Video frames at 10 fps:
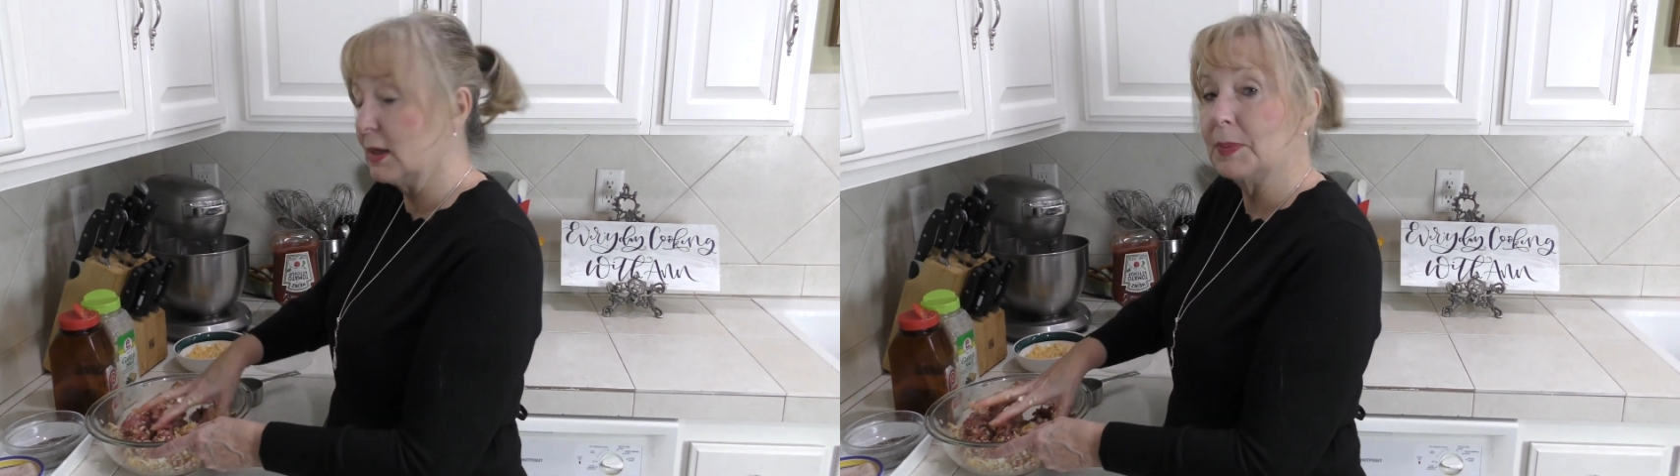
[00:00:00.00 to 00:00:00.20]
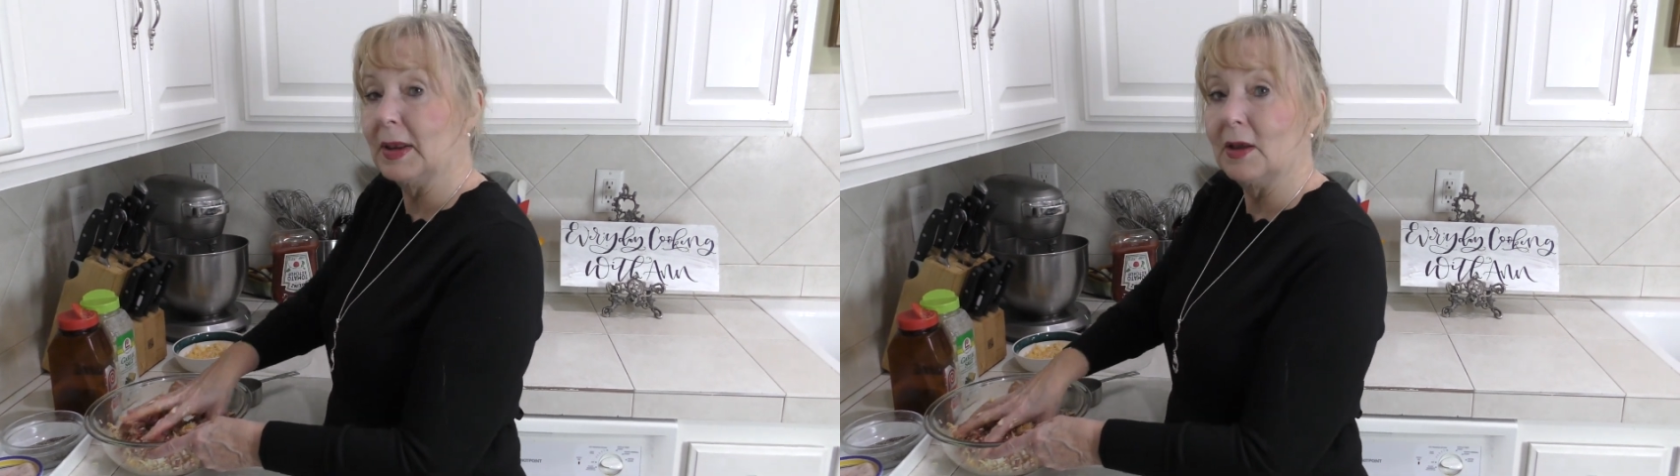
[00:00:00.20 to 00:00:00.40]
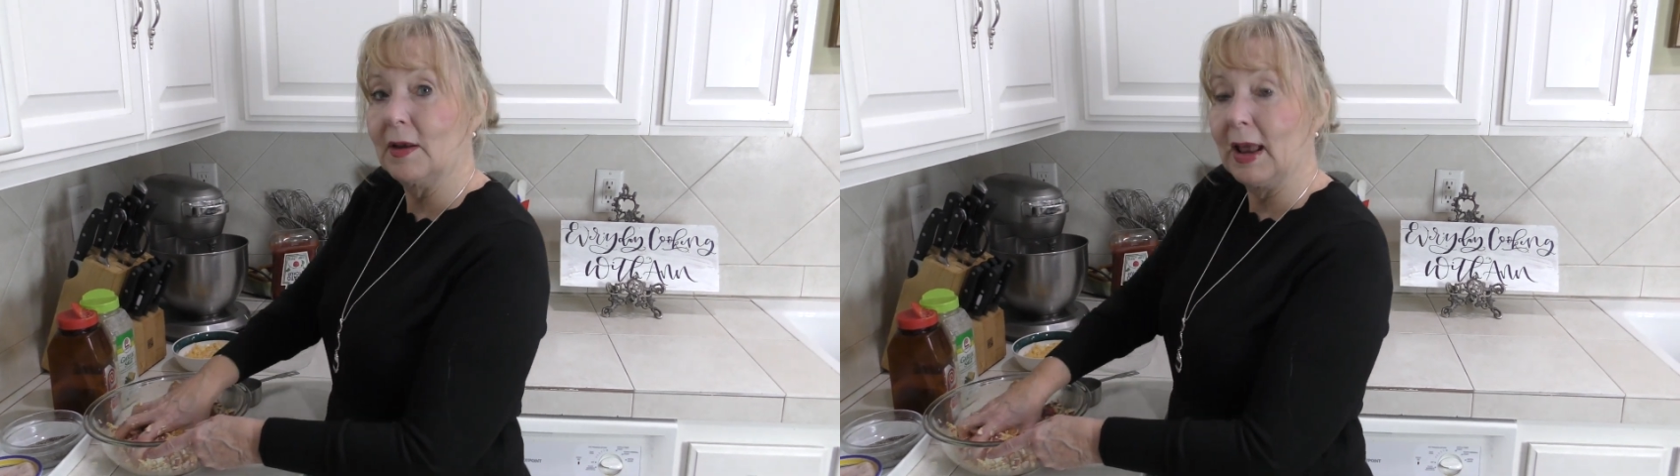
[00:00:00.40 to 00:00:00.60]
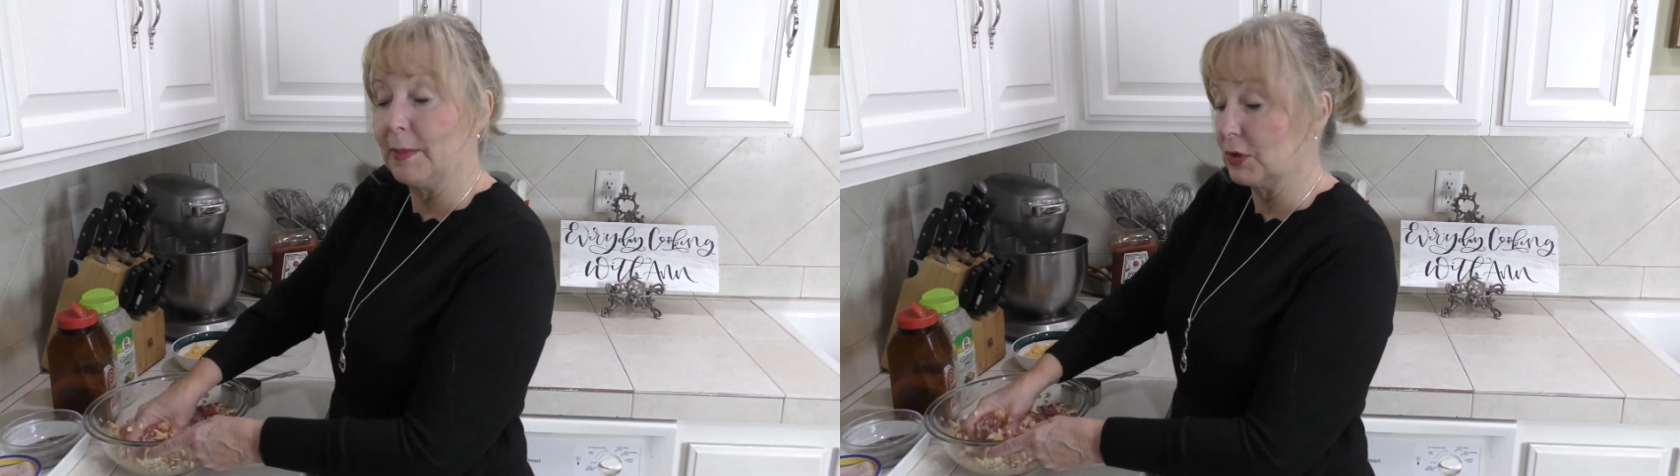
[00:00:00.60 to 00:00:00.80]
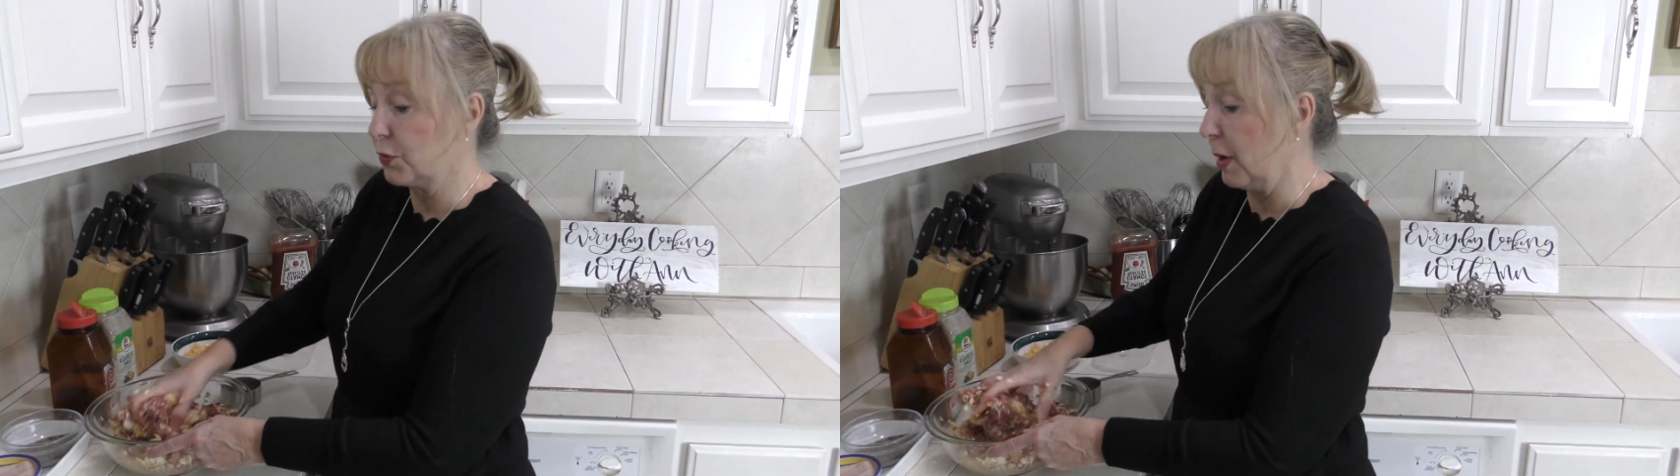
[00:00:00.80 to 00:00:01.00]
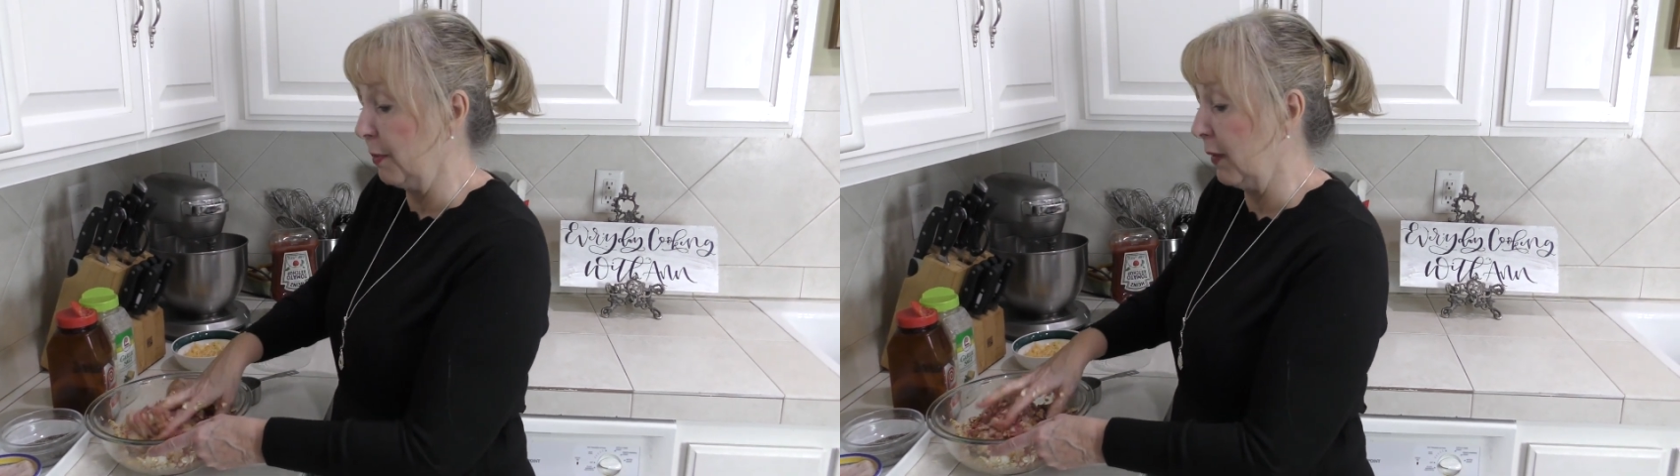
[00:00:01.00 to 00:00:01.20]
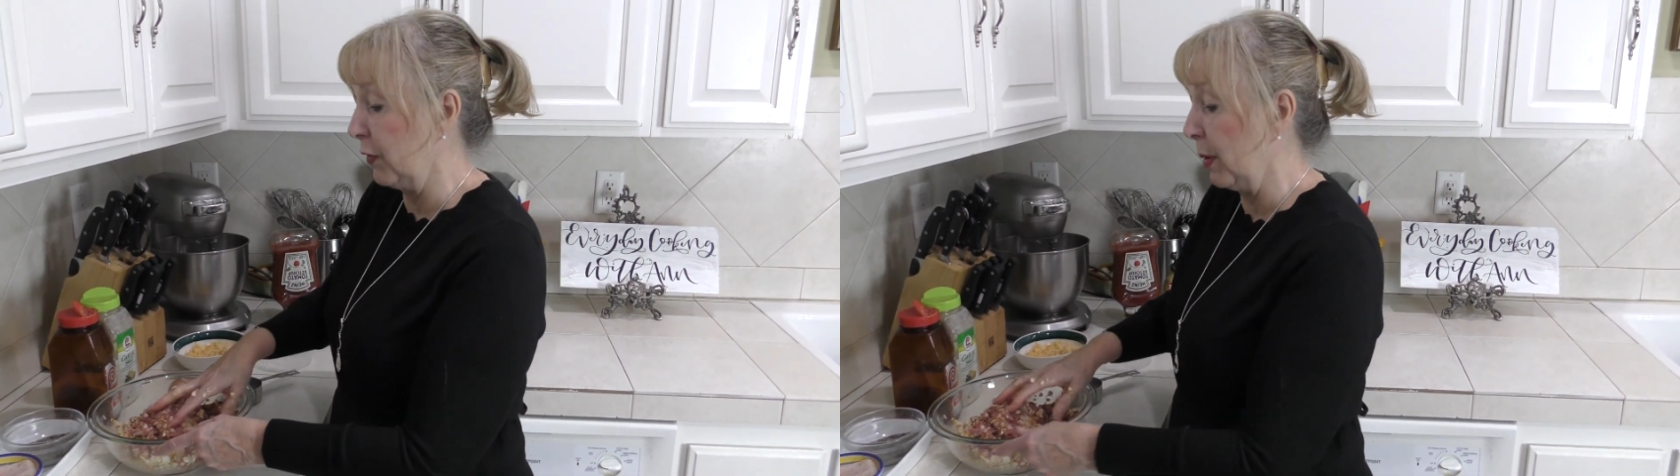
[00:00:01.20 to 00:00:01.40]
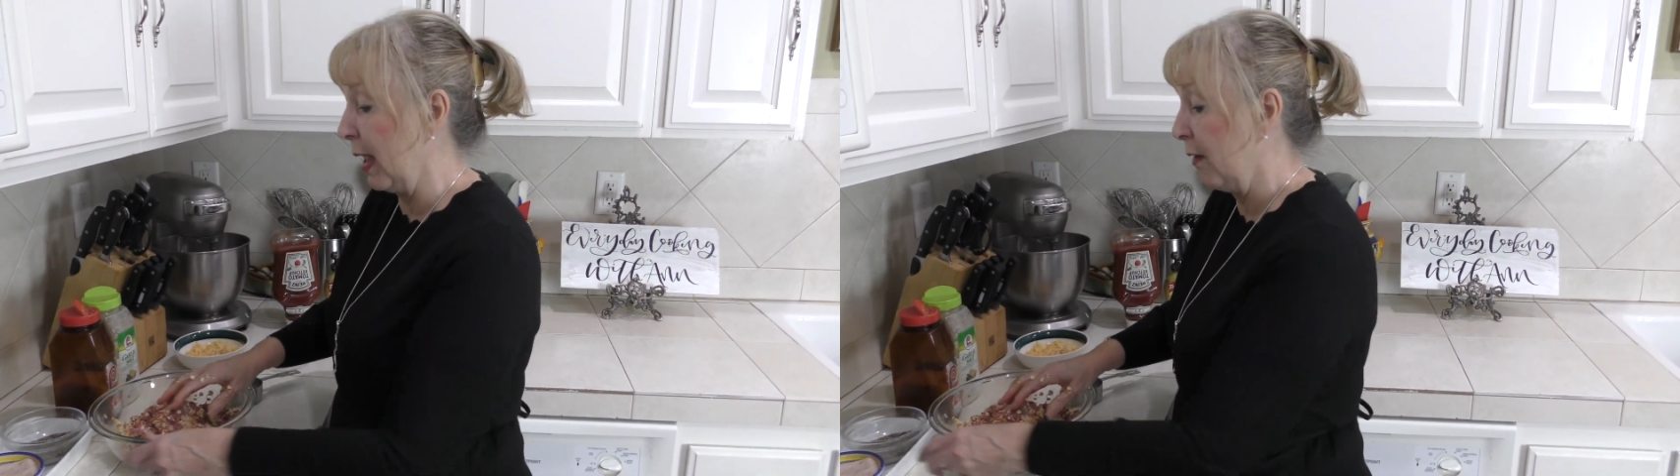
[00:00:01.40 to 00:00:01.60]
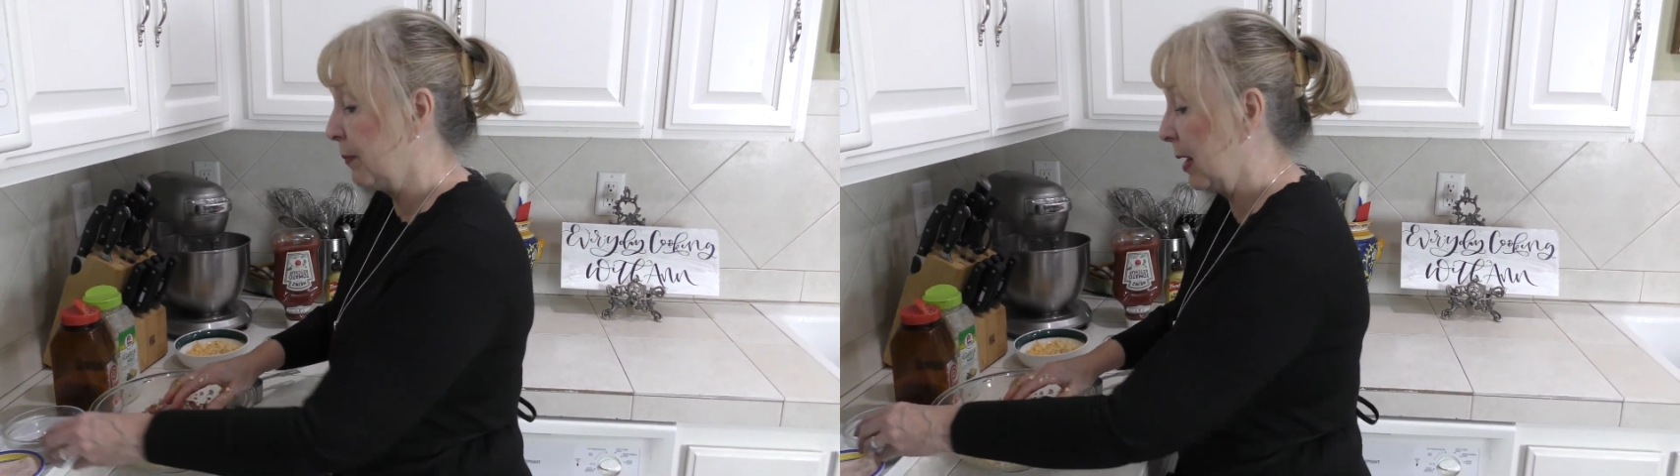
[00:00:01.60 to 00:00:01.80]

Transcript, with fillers: depending on how much ground beef you have, but